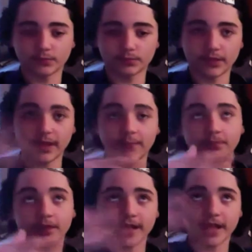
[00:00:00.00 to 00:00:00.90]
that
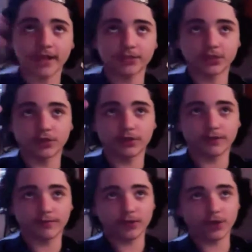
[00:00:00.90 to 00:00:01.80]
plan, you know,
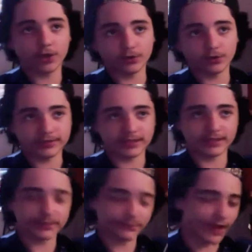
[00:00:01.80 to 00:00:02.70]
even though it
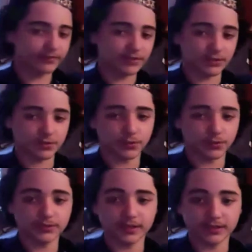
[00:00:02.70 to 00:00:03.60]
says five cents,
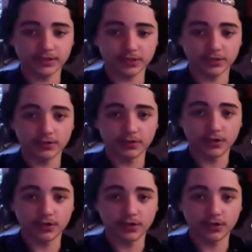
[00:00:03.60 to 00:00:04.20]
one cent, you know,